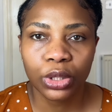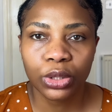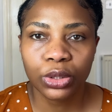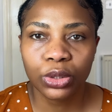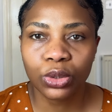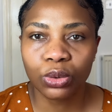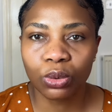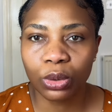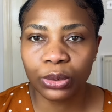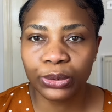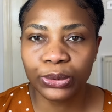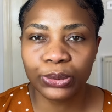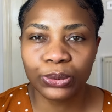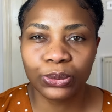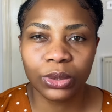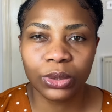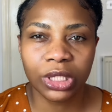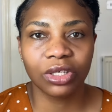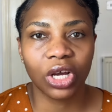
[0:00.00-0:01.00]
to also
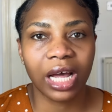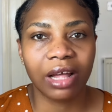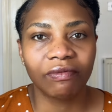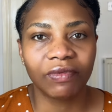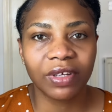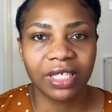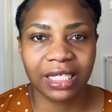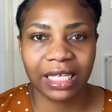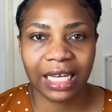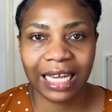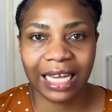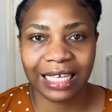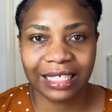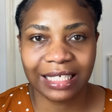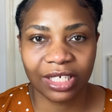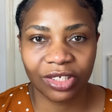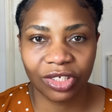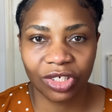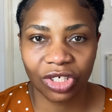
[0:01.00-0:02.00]
do this. You can visit an
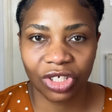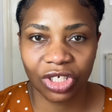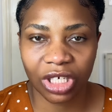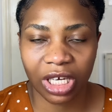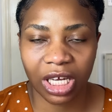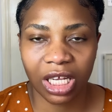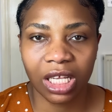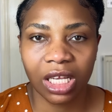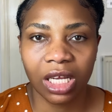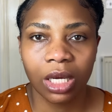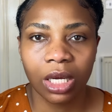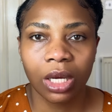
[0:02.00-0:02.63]
aesthetician